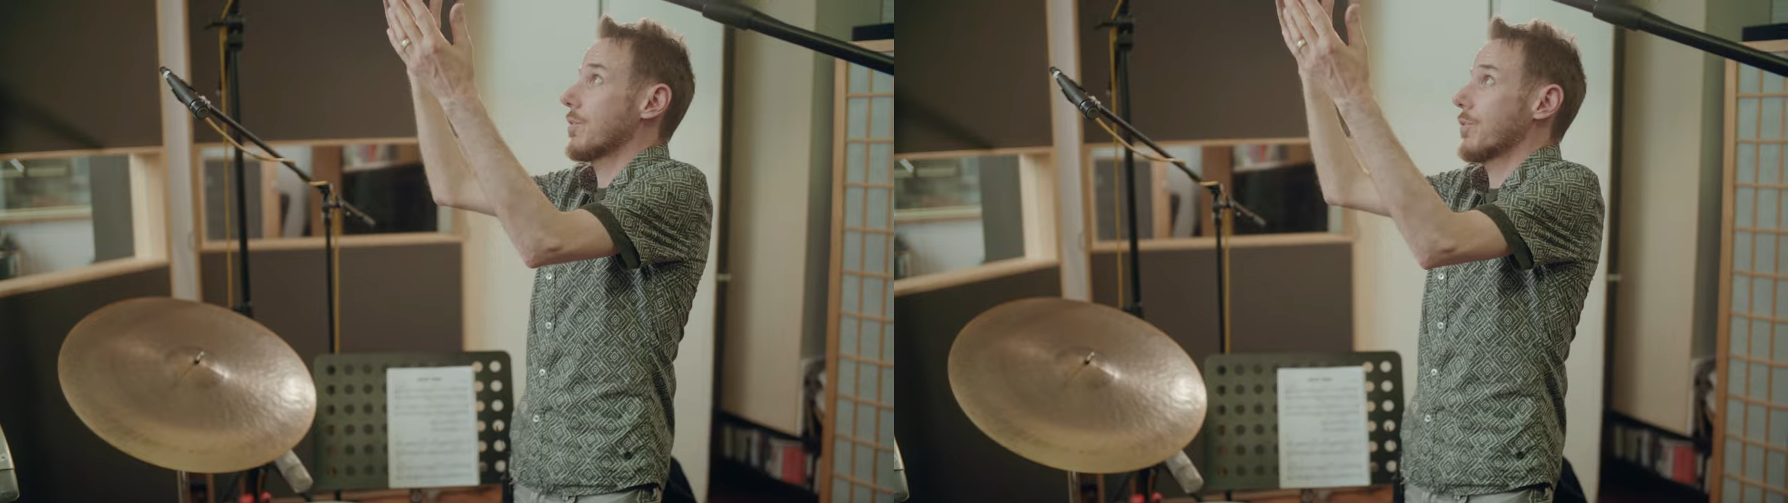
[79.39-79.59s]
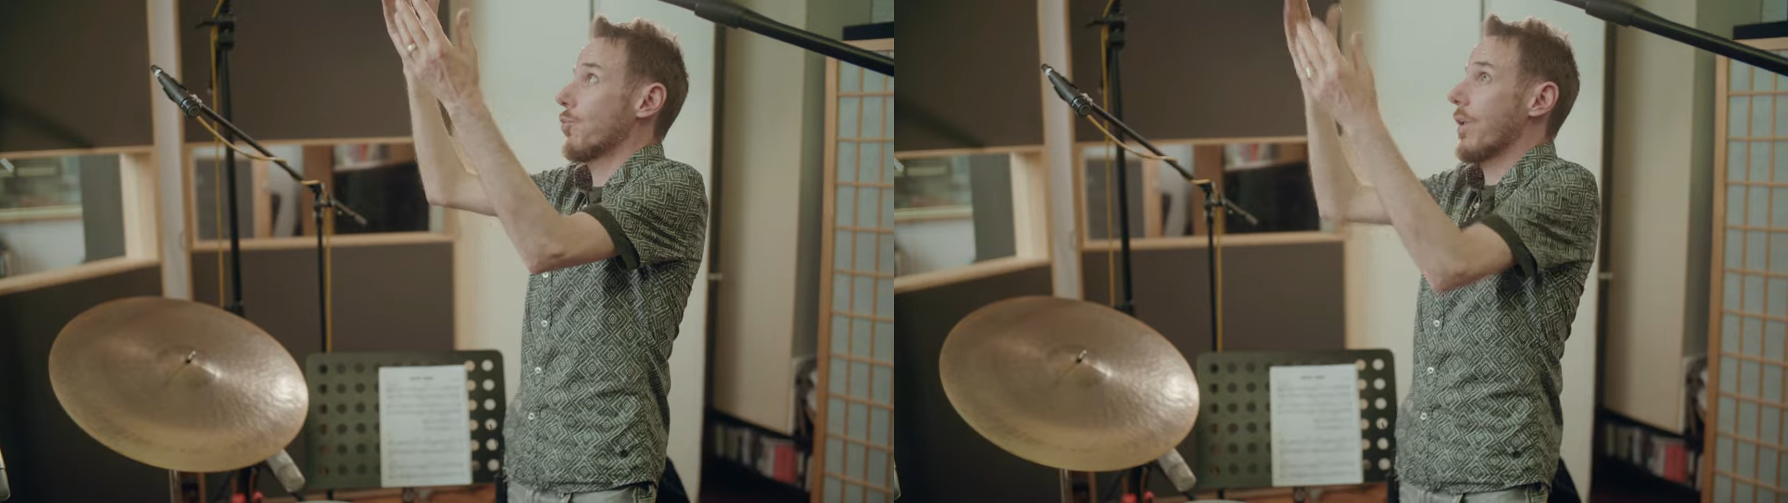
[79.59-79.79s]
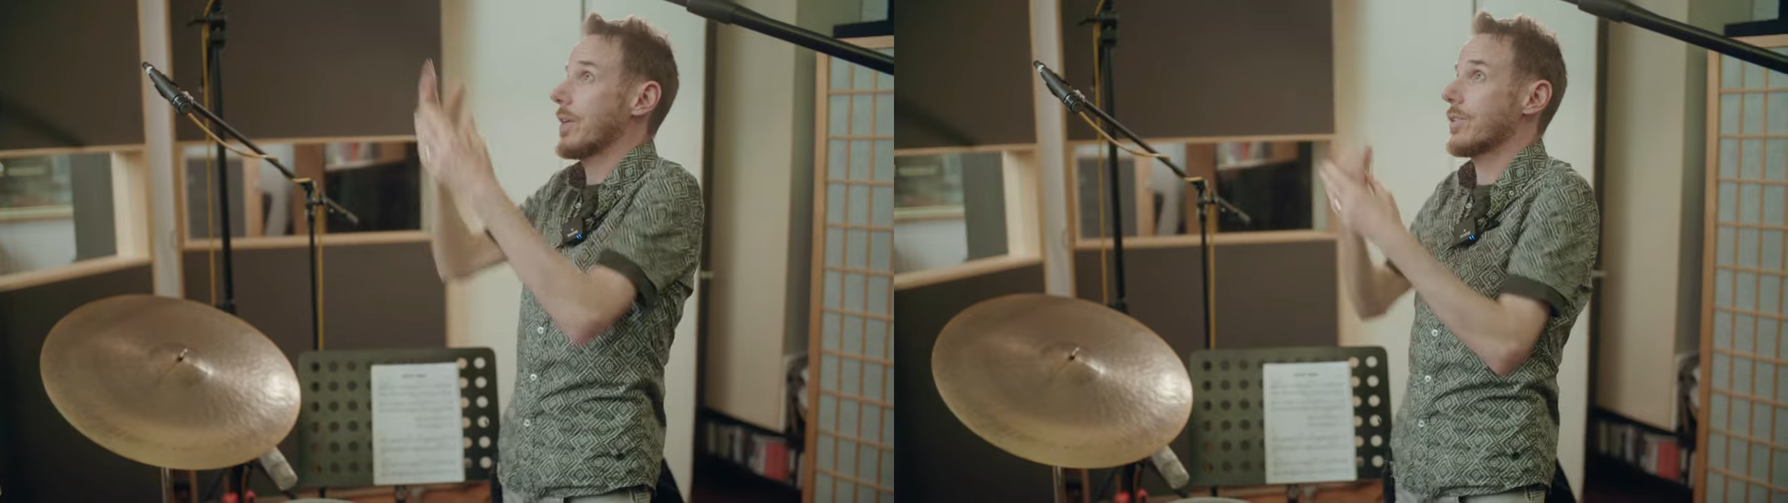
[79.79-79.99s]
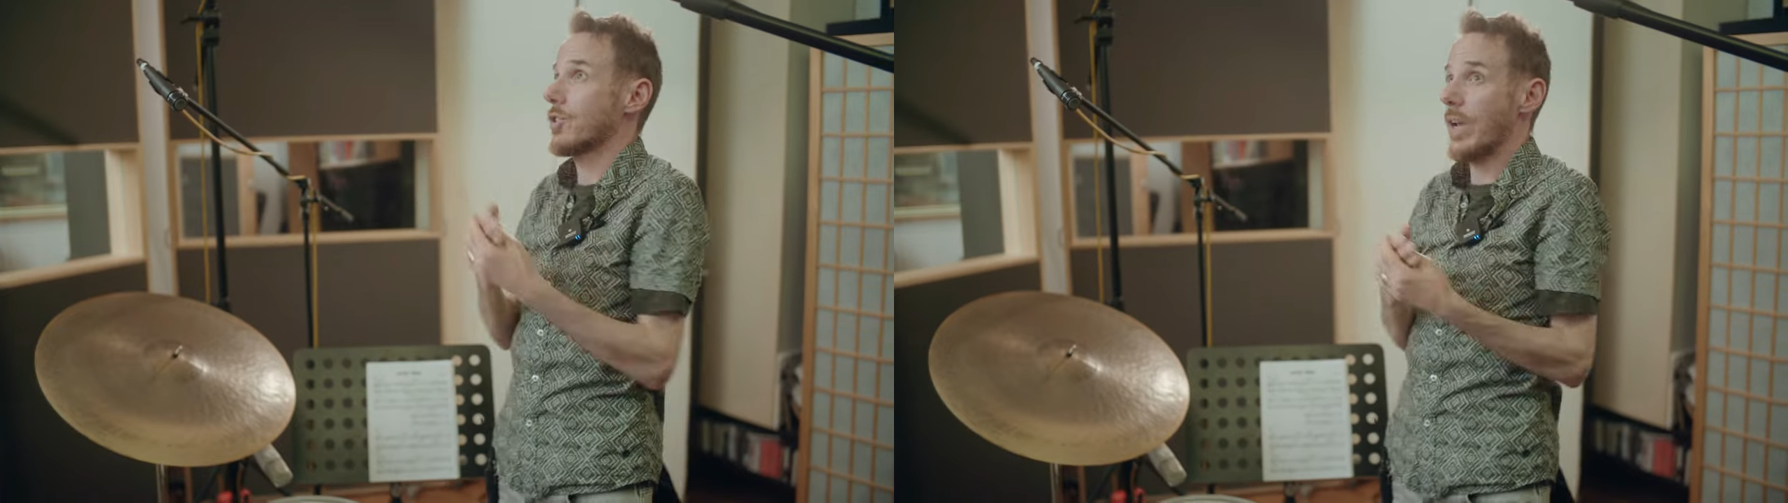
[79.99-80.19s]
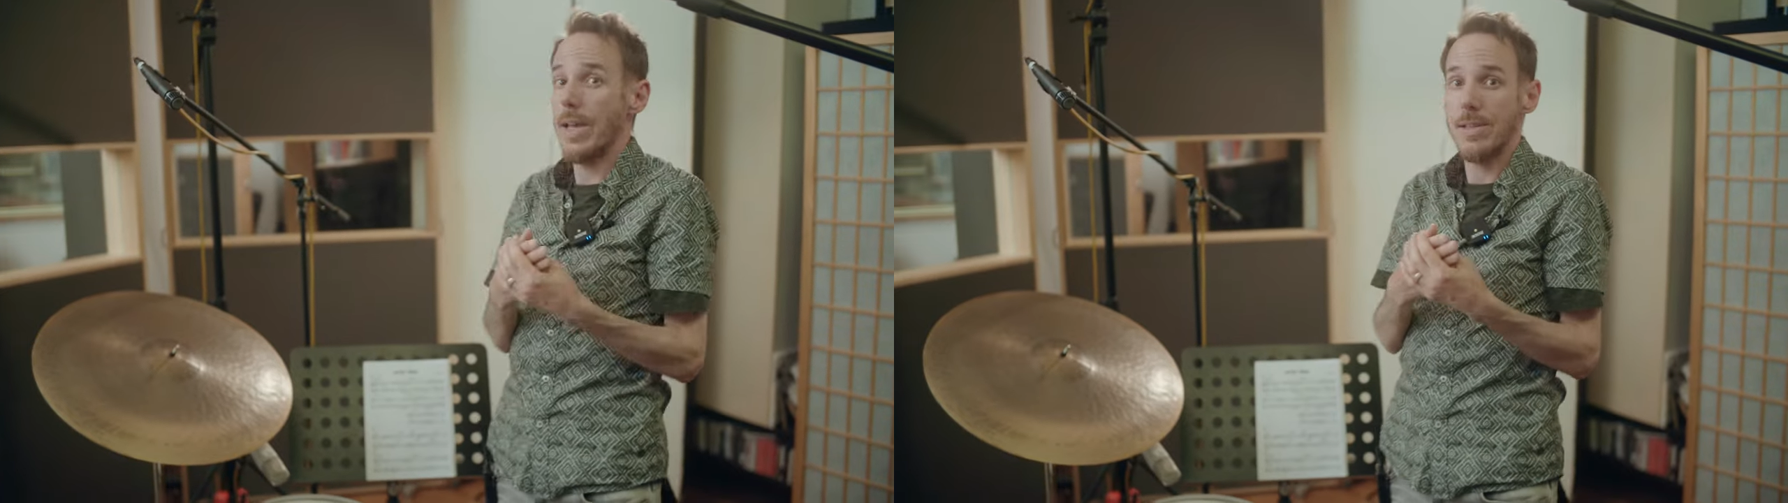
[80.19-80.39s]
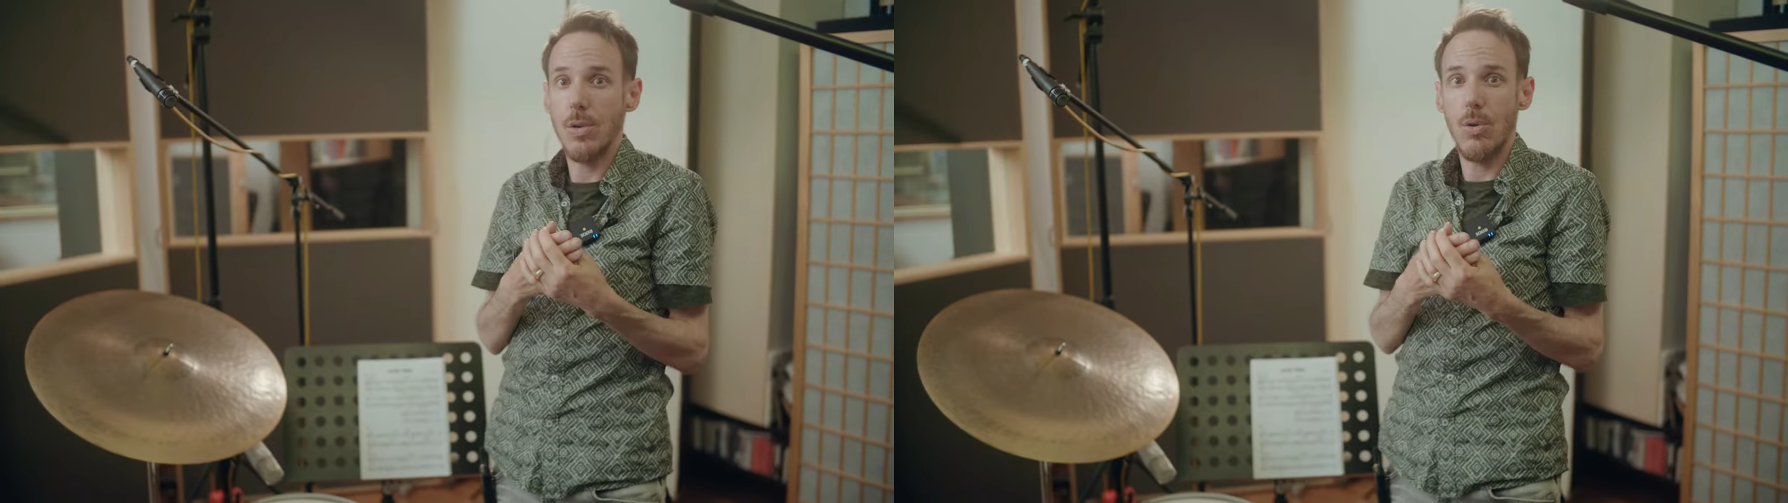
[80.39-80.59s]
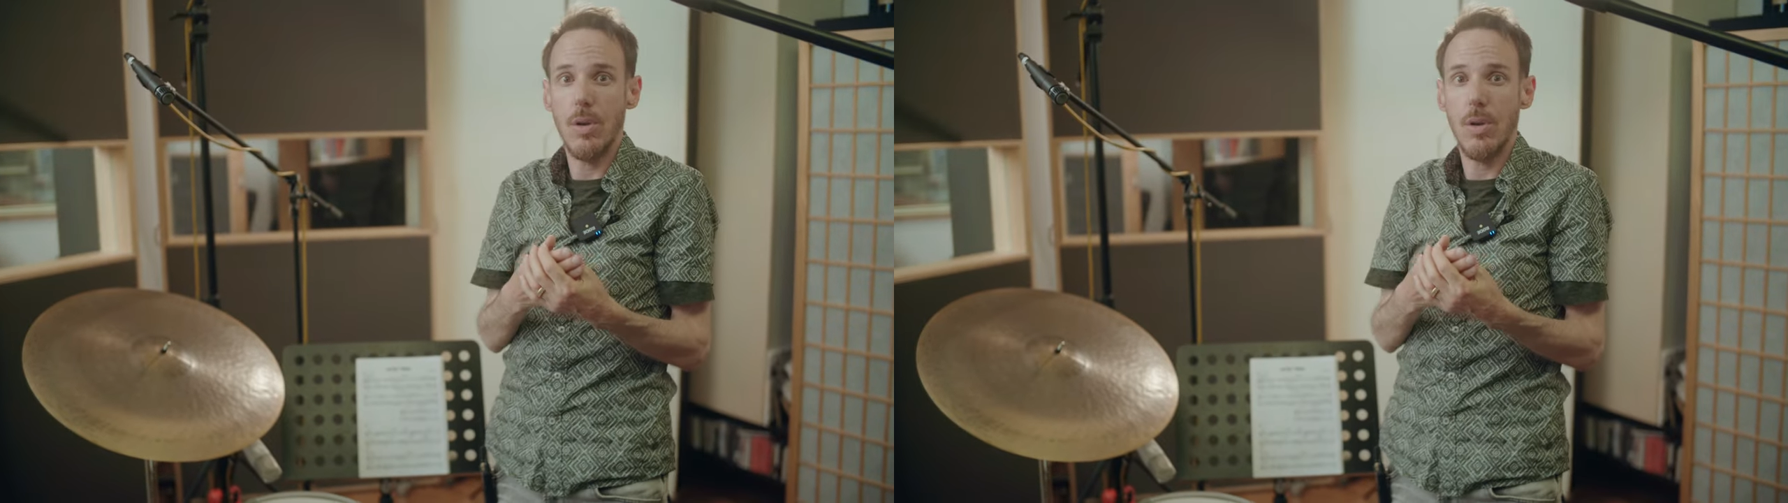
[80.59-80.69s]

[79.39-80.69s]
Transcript: of great jazz